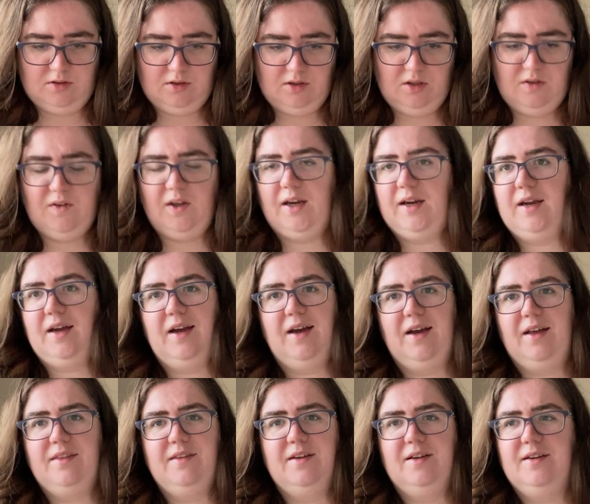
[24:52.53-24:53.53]
if I
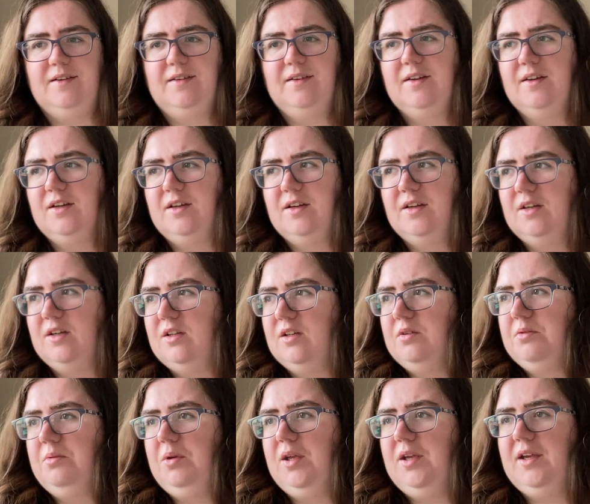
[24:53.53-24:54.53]
can't, then
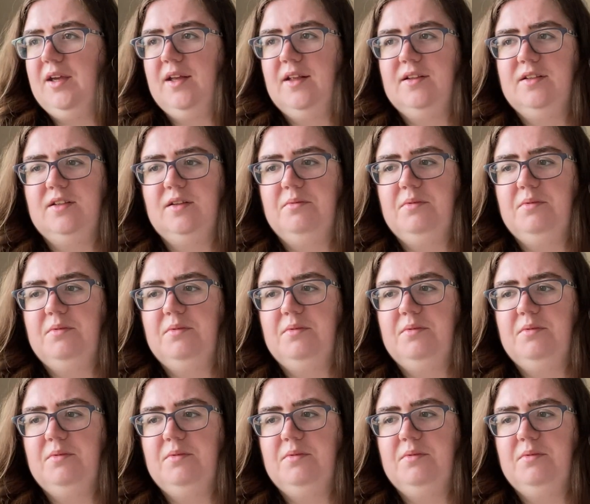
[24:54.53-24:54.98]
the weekends